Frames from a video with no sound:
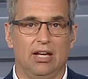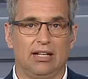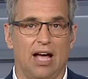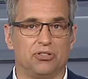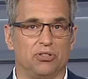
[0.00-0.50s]

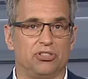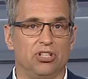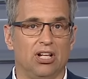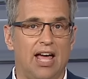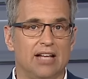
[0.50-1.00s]
Council
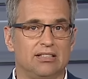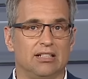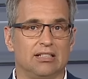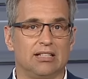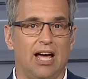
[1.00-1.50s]
still has to
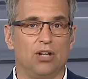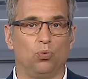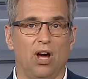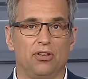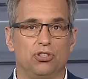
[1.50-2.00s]
decide whether